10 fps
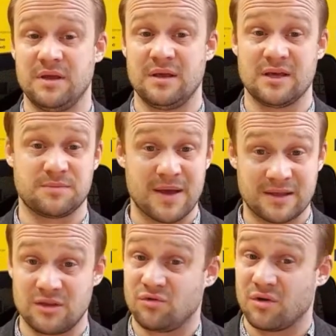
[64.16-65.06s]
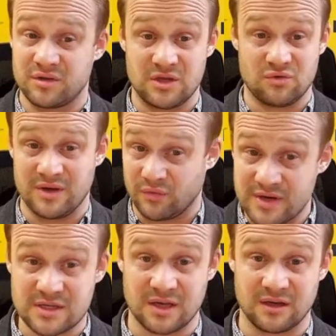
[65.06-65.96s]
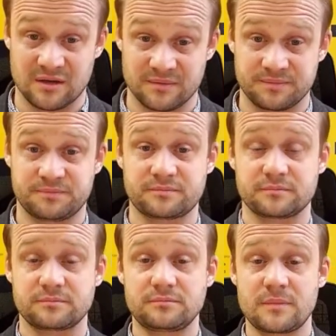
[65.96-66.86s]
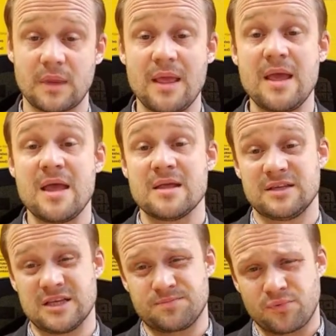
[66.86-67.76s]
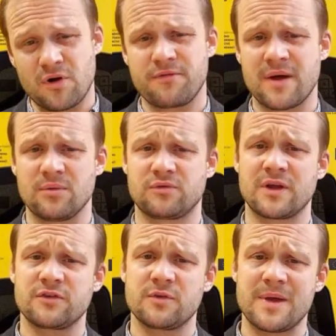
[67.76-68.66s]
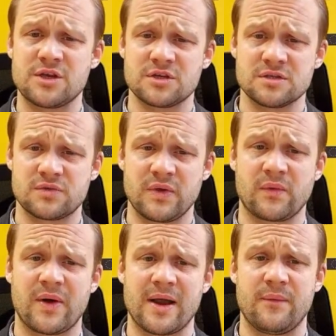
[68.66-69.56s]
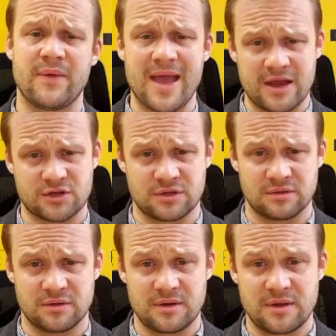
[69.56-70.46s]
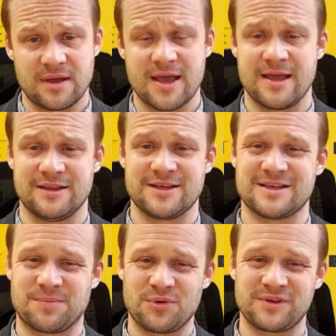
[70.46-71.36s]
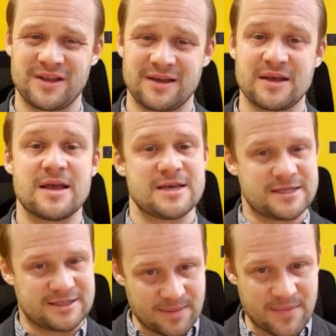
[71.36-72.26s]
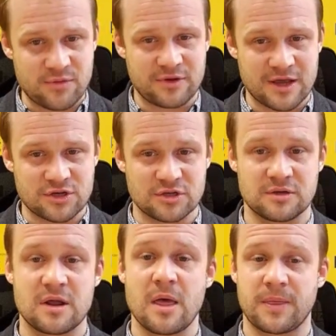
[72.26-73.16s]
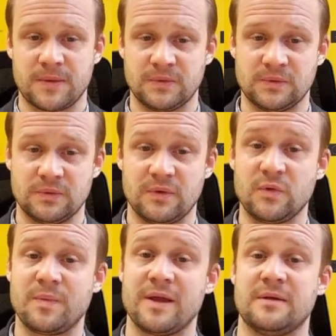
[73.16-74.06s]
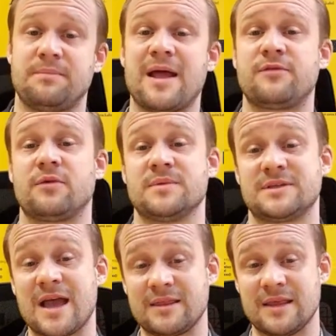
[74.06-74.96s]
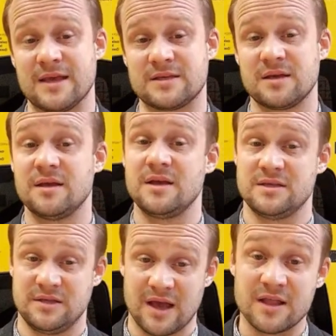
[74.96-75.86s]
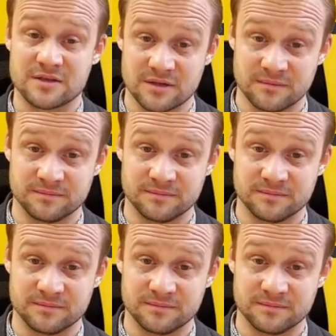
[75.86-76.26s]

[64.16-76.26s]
be expected to continue increasing. These profound transformations require reaction, and supporting STEM education through European platform Scientix is the answer.